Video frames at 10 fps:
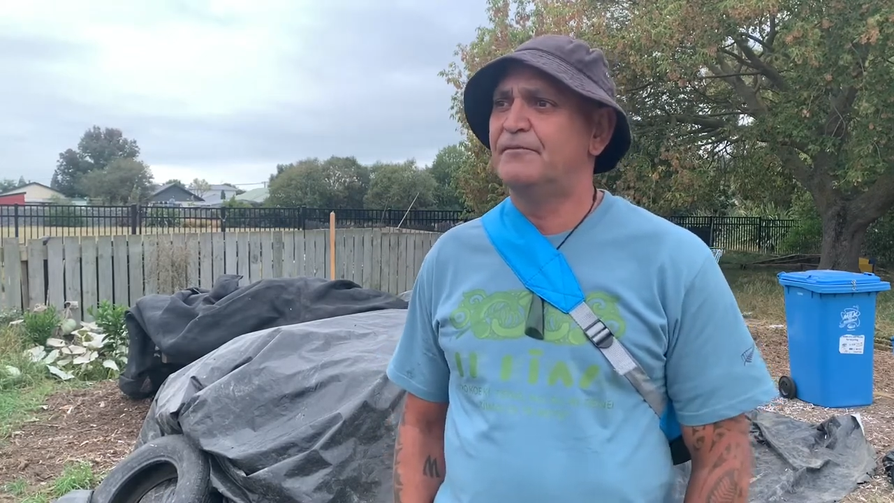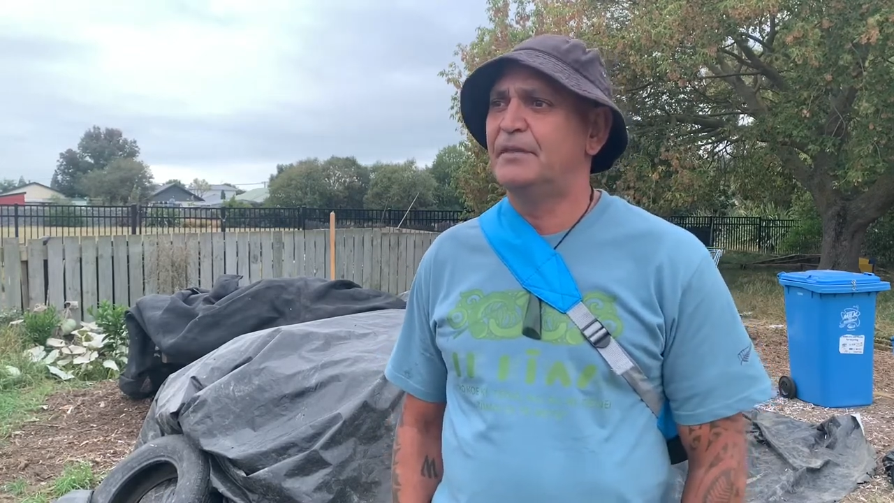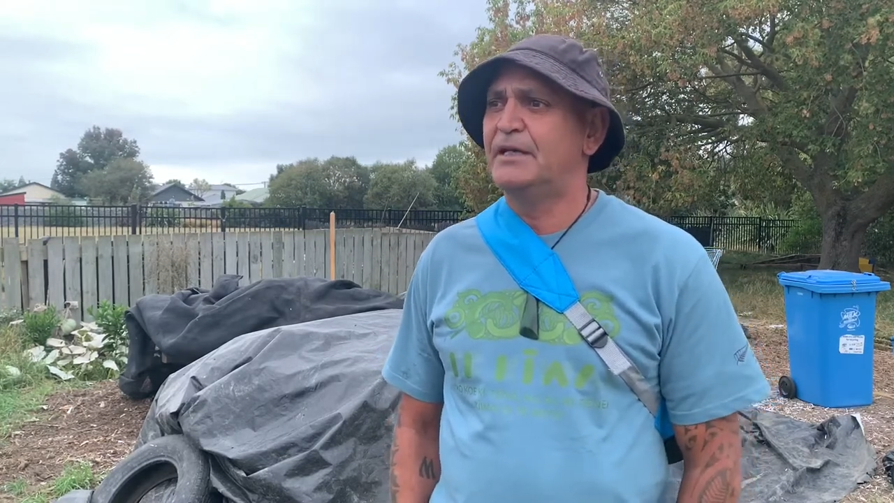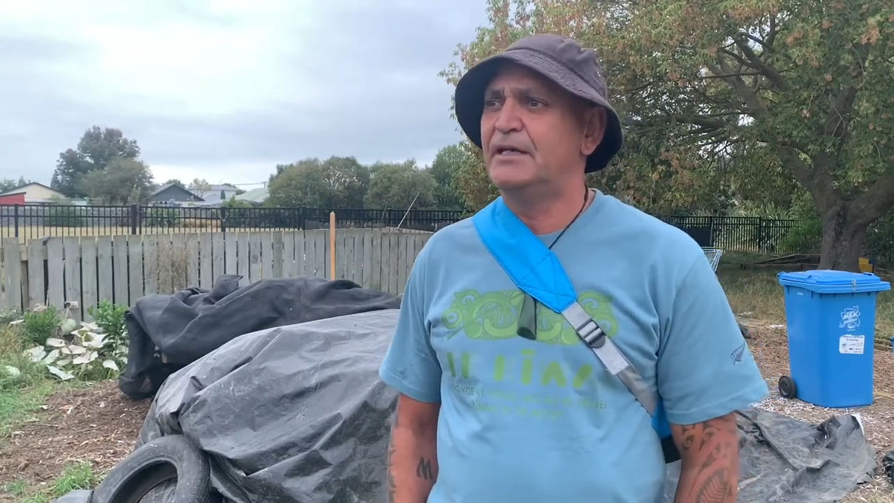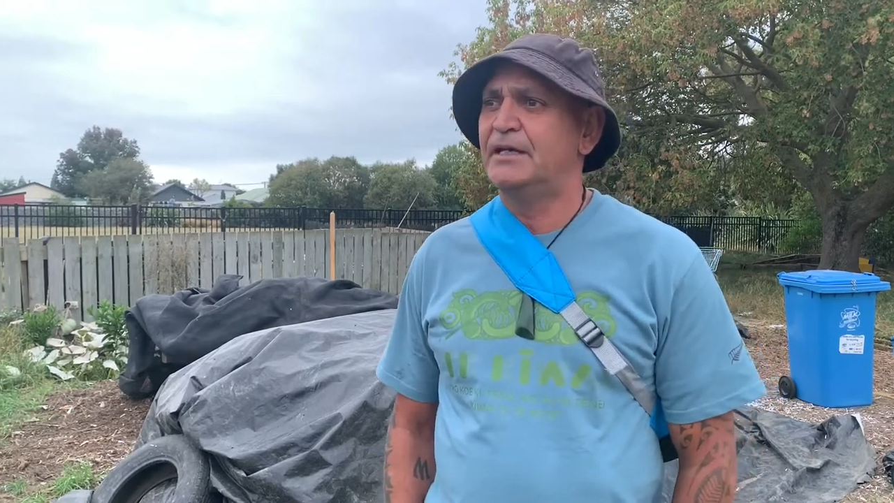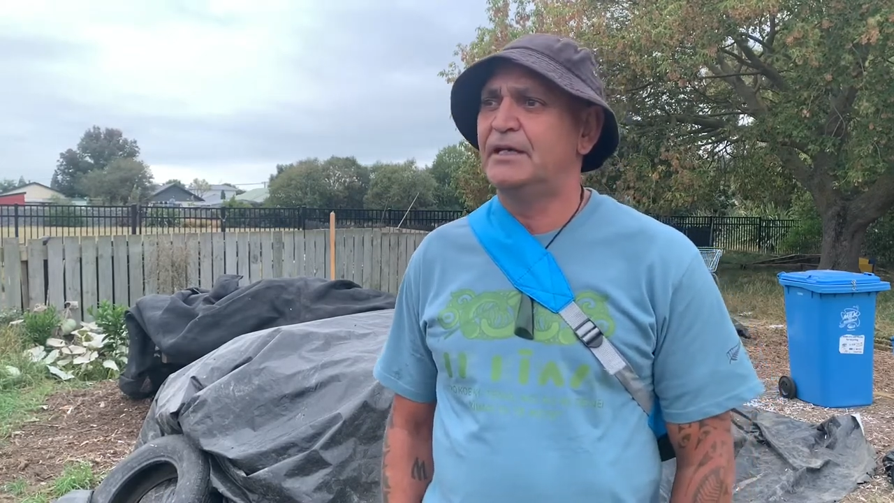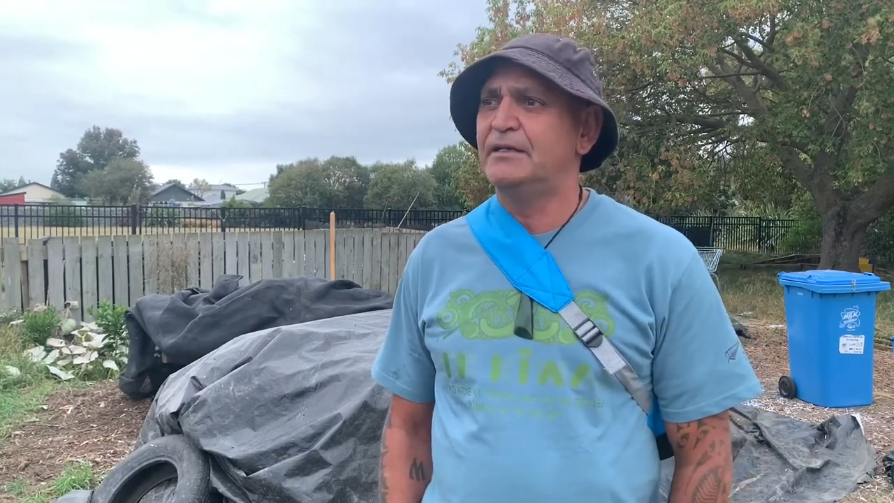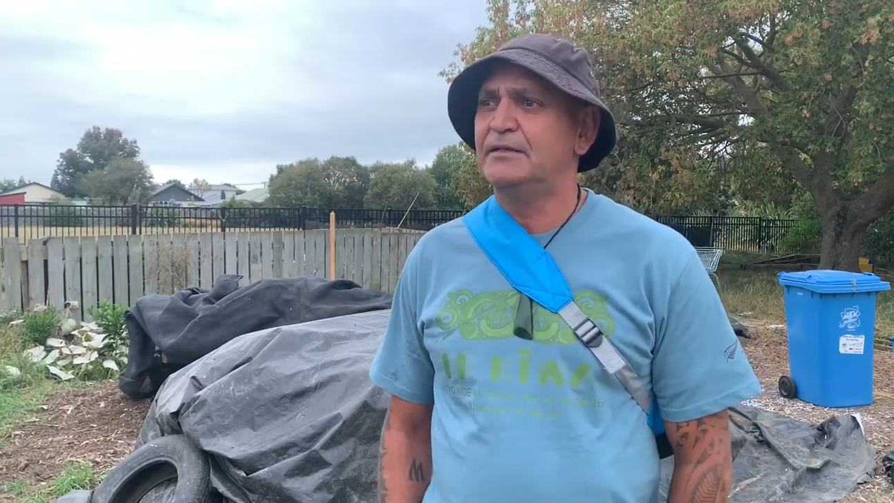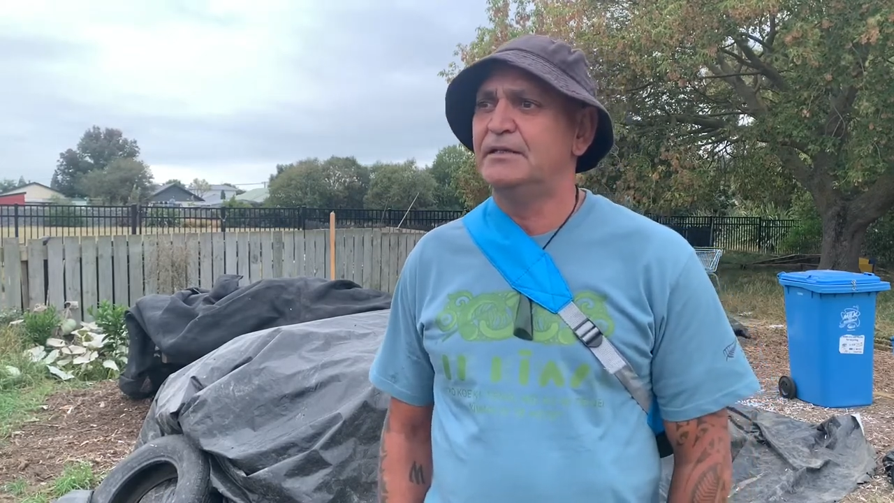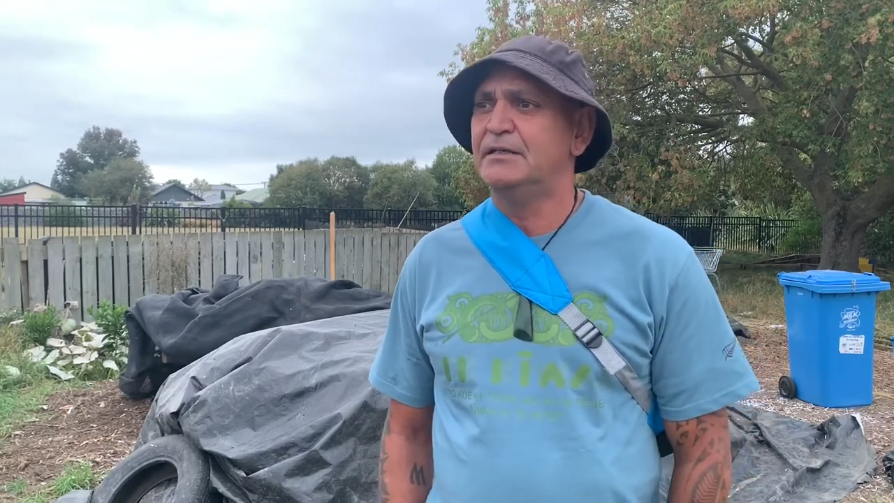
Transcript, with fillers: been